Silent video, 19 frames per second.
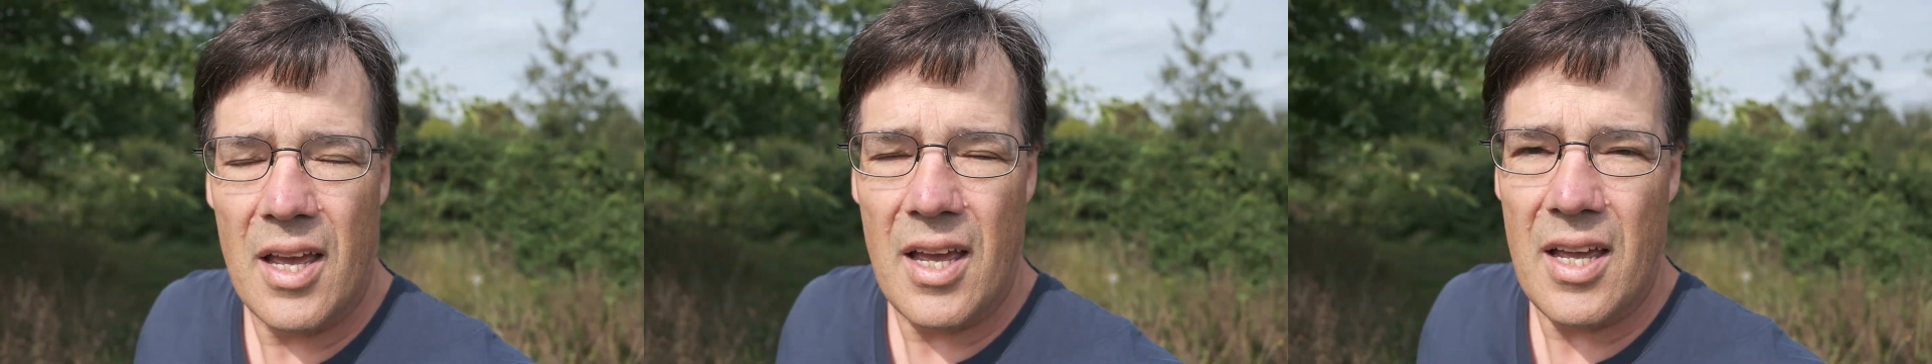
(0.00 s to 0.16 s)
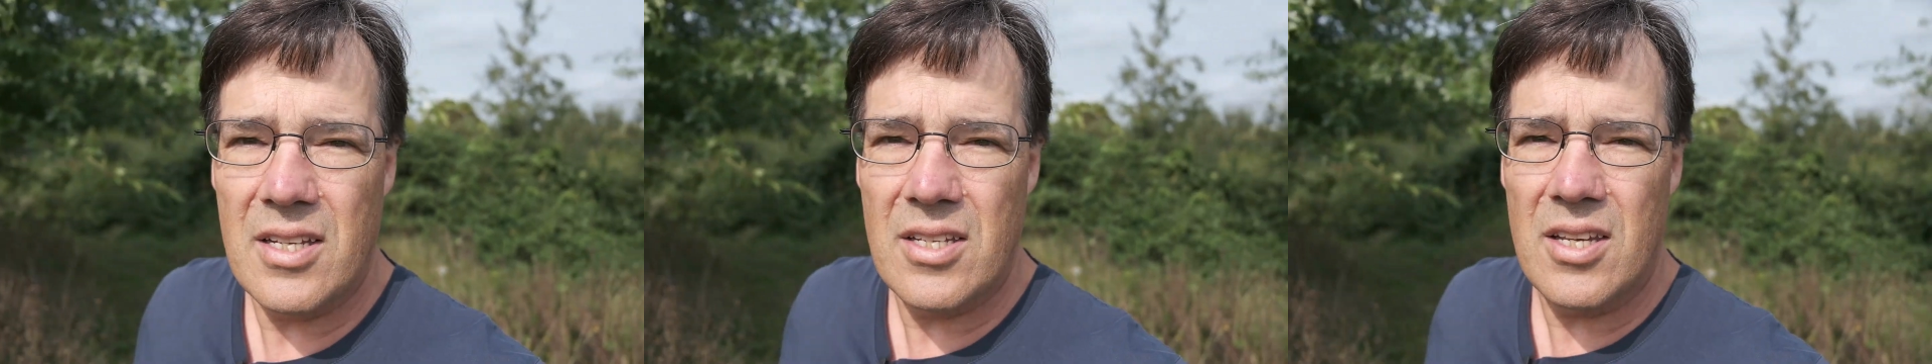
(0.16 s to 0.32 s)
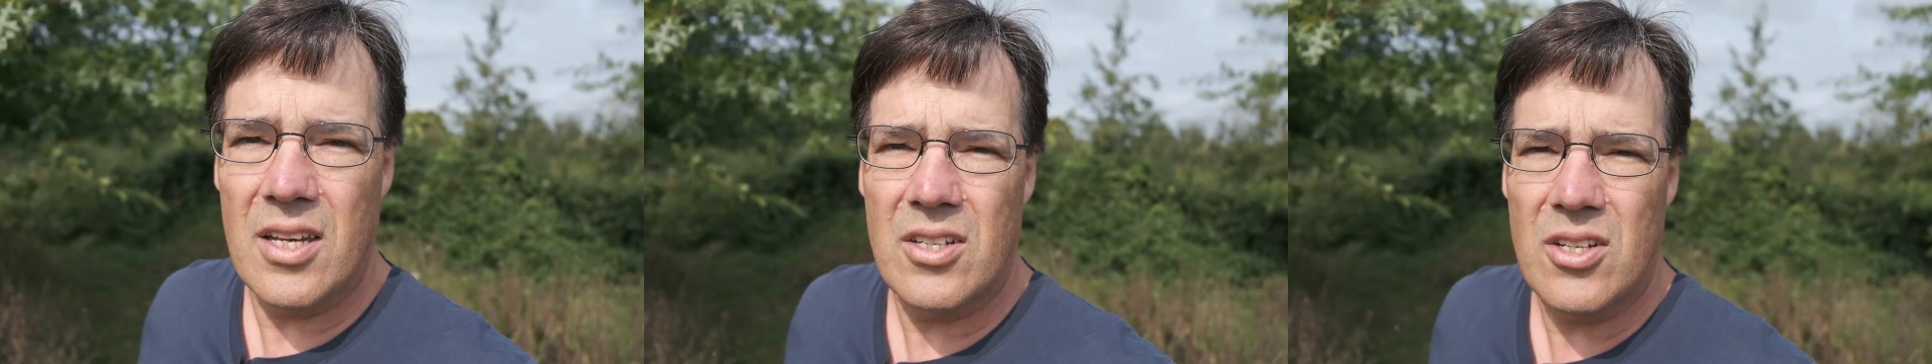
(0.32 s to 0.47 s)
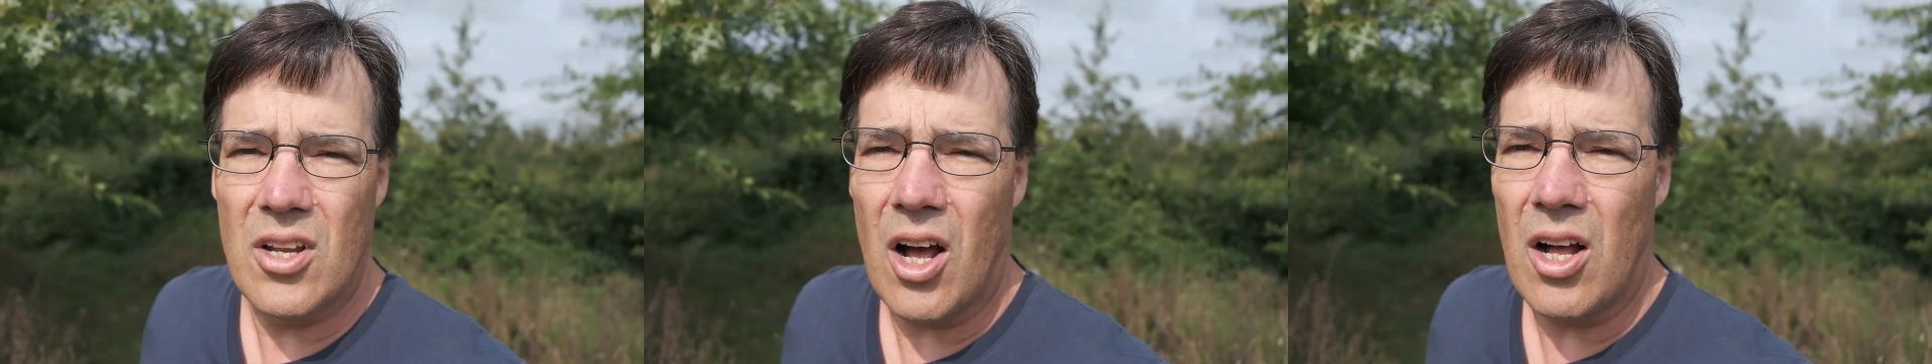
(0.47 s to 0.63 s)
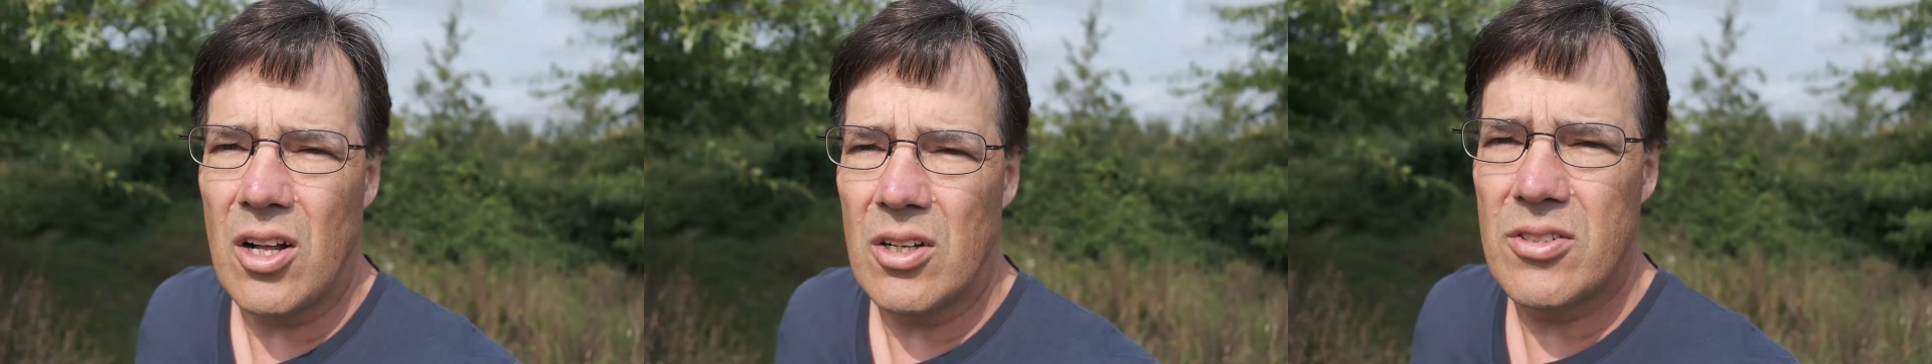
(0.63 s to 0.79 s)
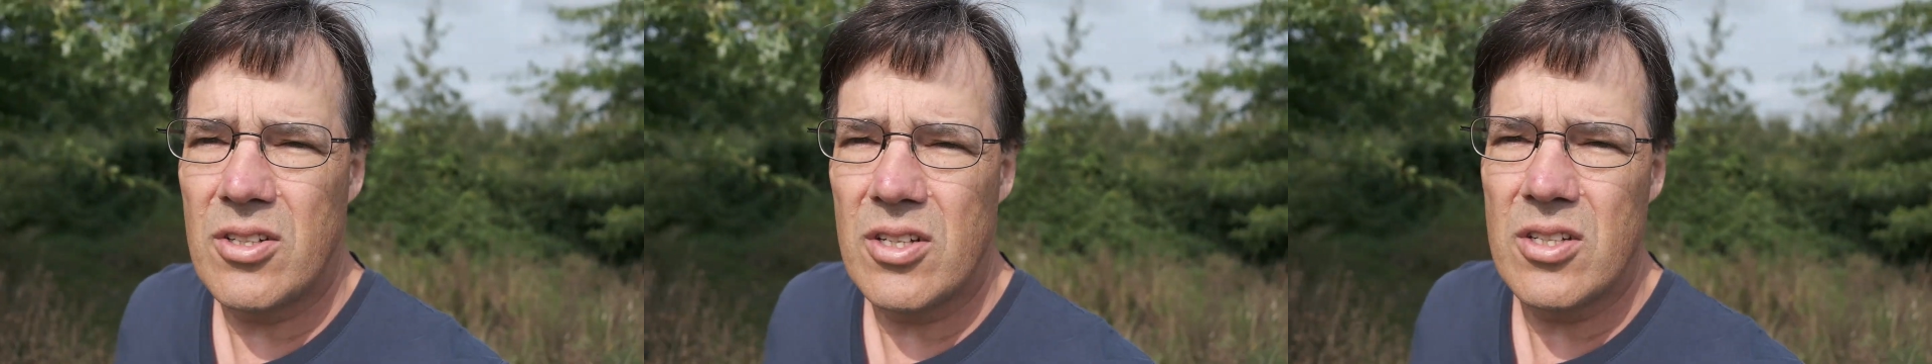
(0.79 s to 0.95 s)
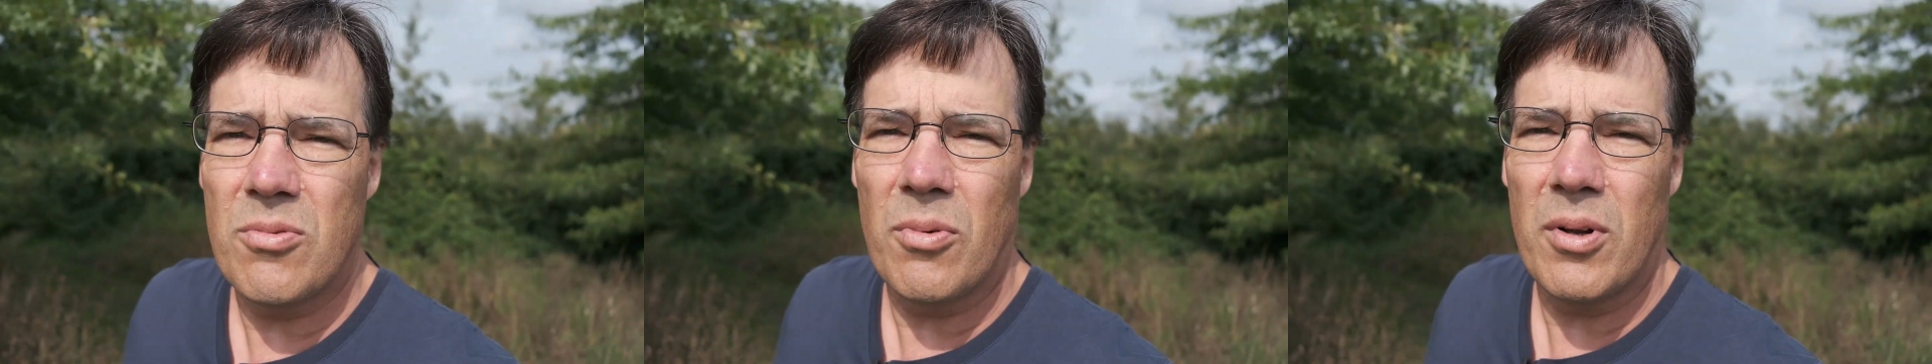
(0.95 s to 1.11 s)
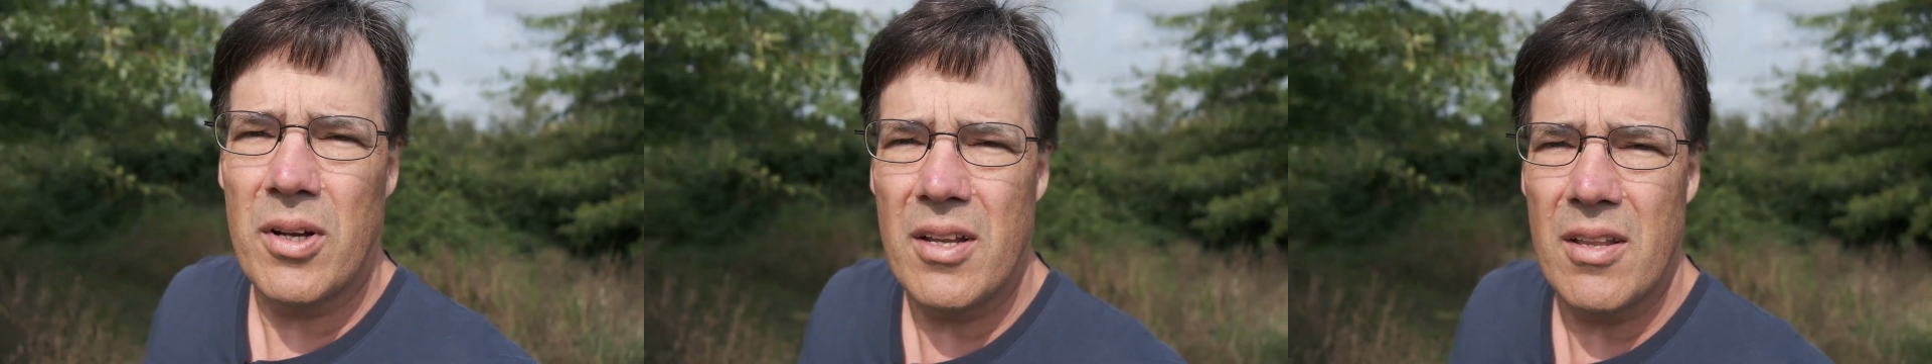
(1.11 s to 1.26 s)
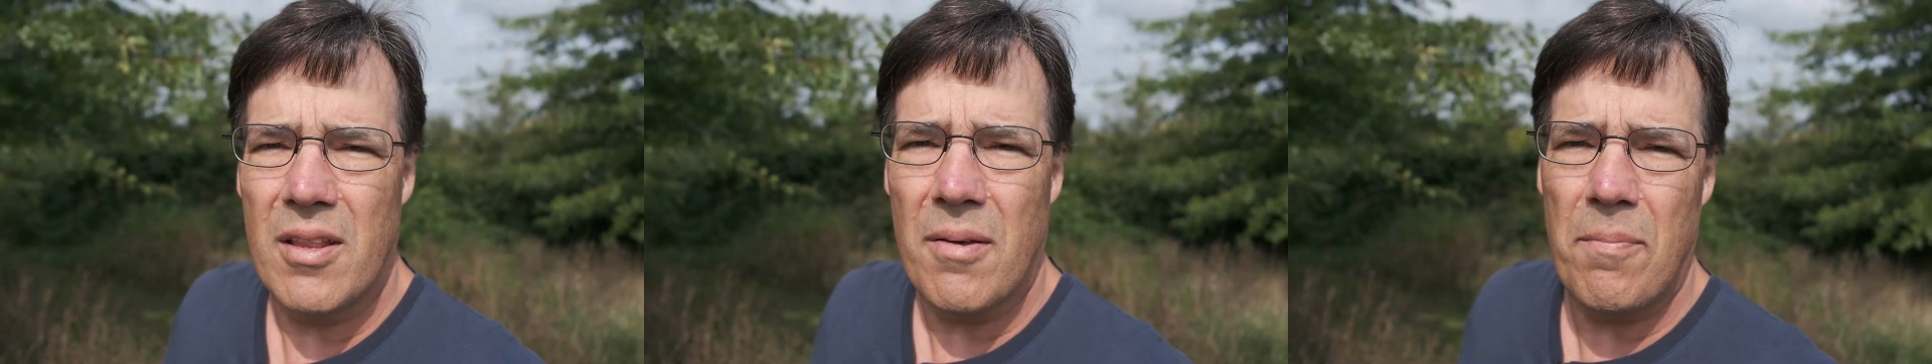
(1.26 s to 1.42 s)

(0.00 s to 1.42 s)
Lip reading: is acknowledged as one of the